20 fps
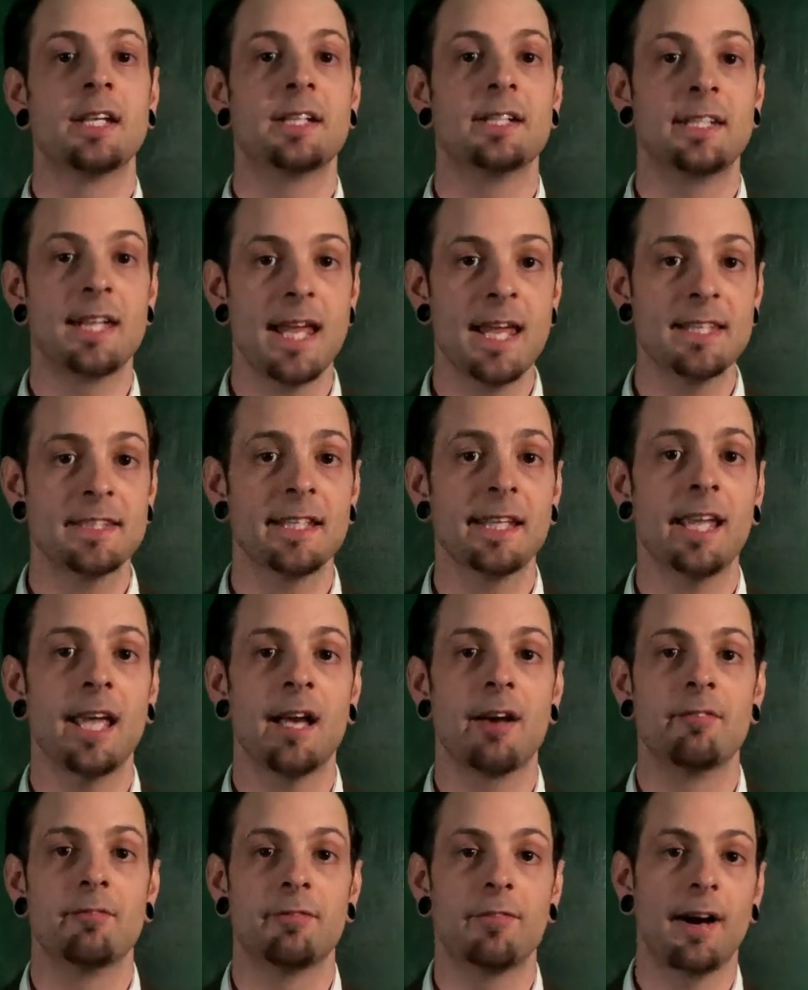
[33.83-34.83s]
Daisy
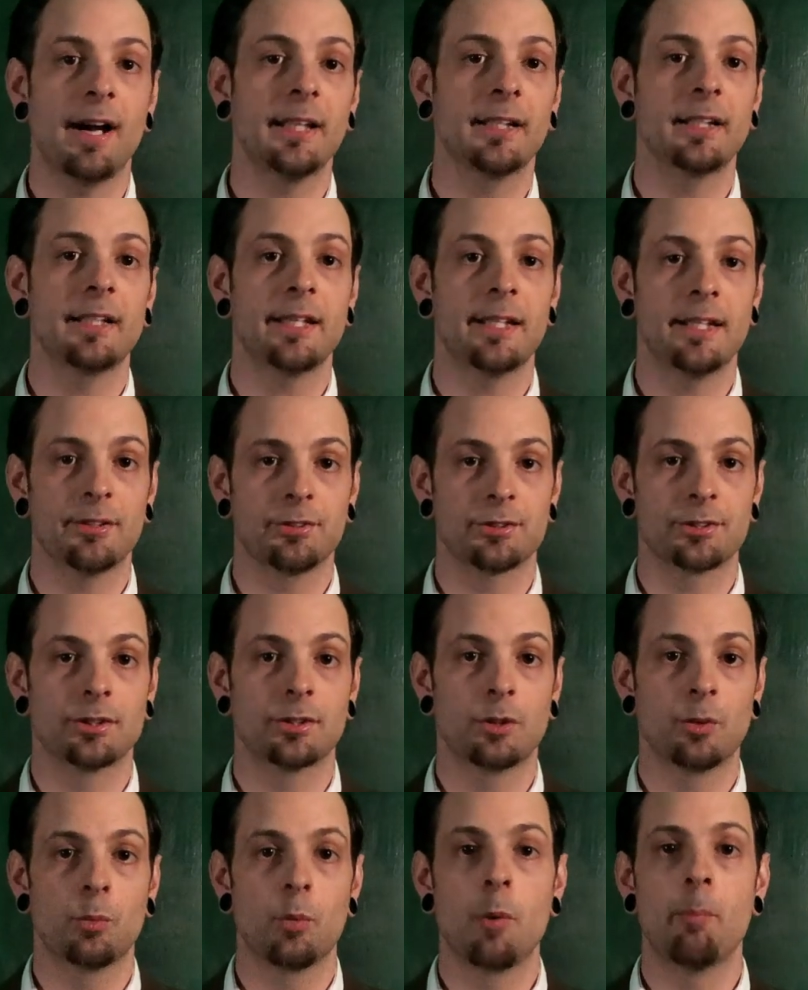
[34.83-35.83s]
and Violet Hilton
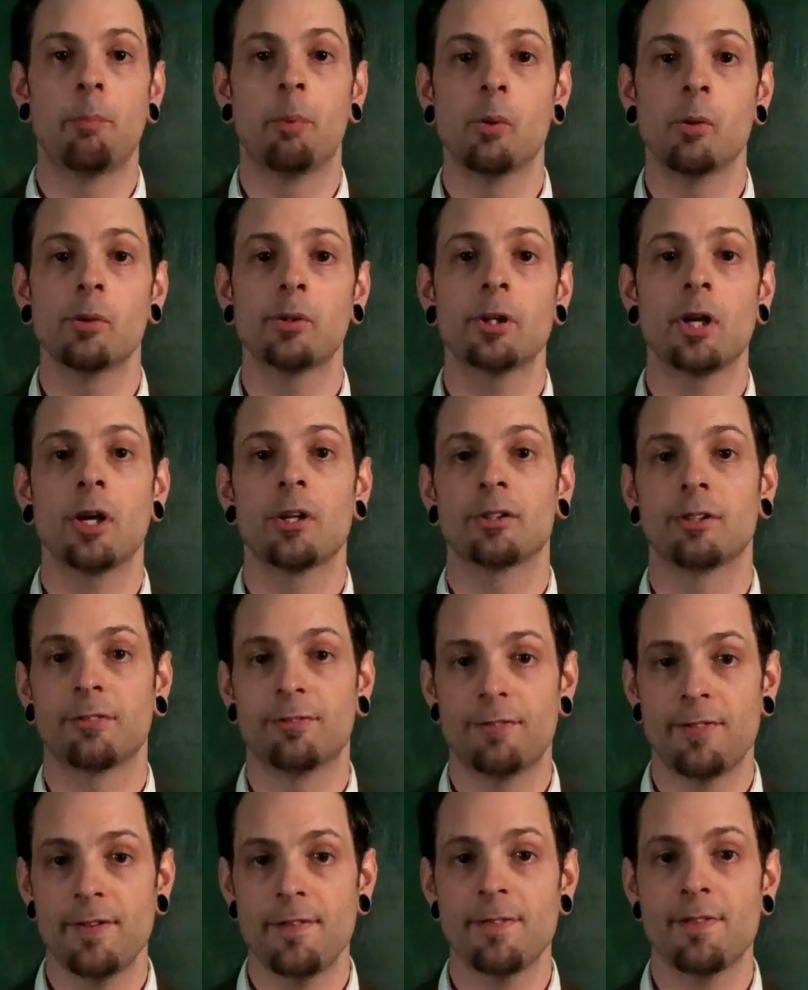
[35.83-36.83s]
were born on the
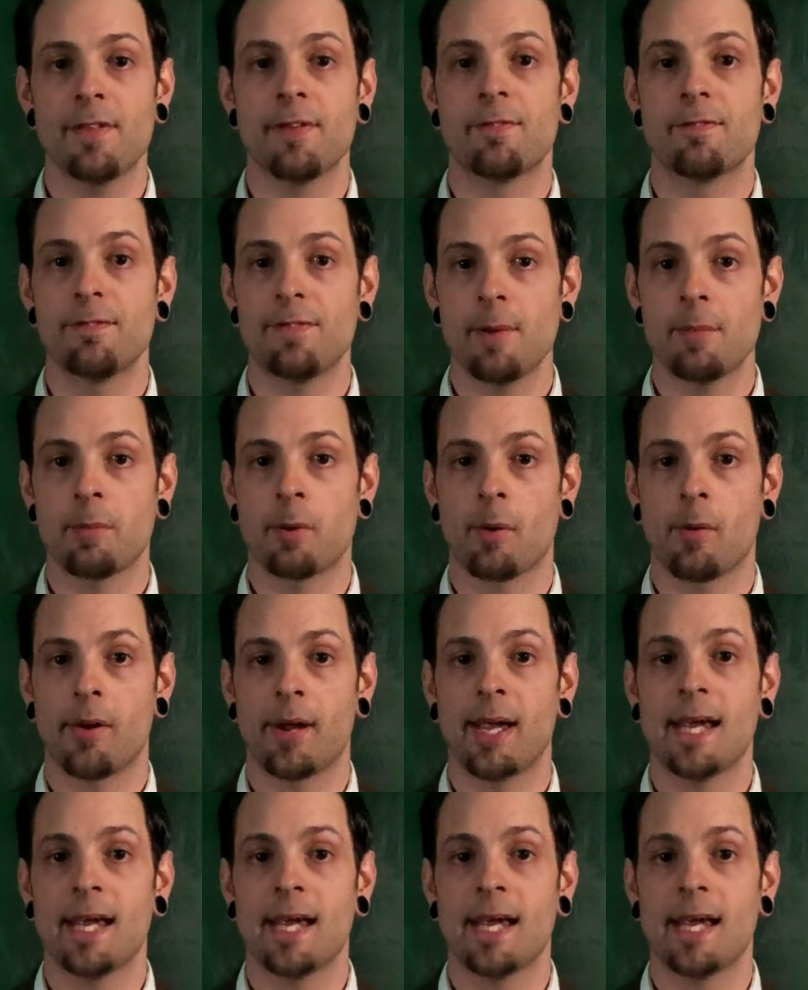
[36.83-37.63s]
5th of February